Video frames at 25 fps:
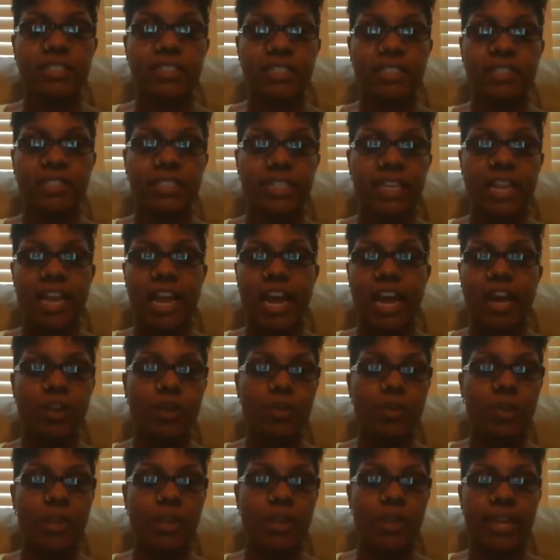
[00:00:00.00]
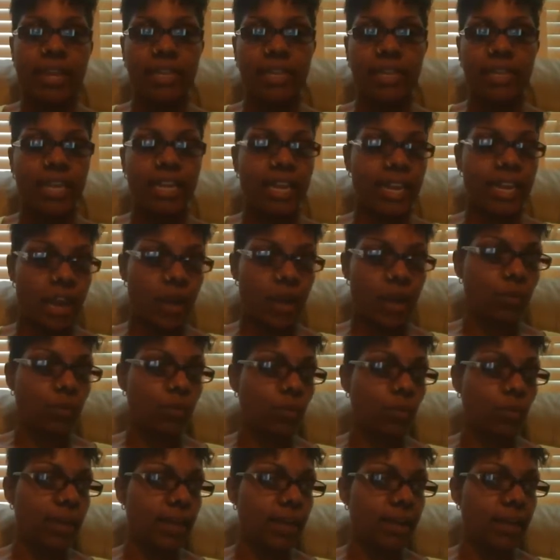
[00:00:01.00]
and see how you like it laid out
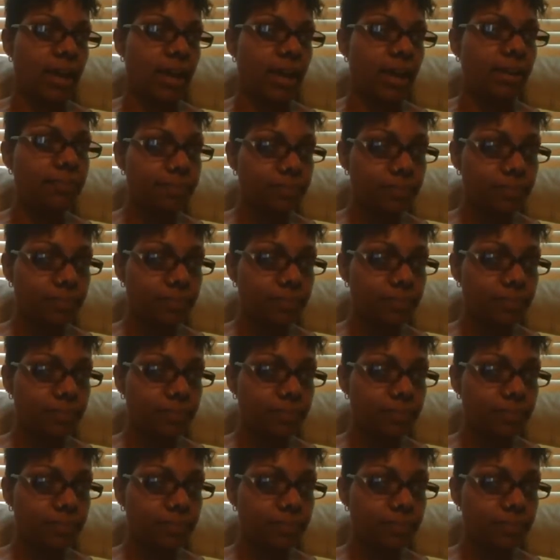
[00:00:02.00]
and whatnot.